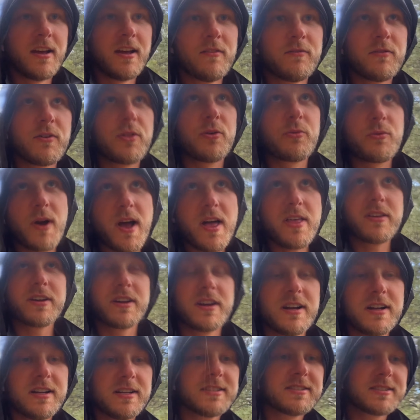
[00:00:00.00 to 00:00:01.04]
for the
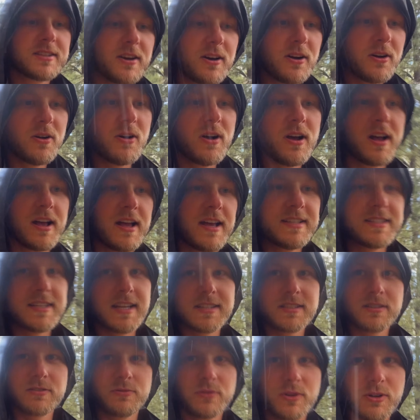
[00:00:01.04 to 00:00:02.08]
weather so it
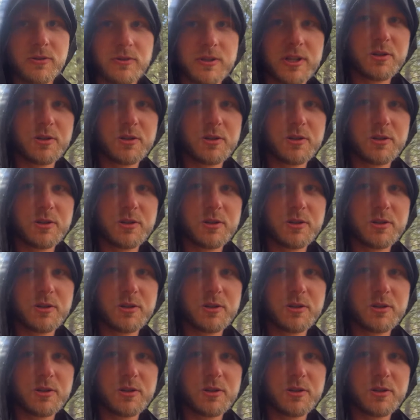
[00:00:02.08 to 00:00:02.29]
doesn't ruin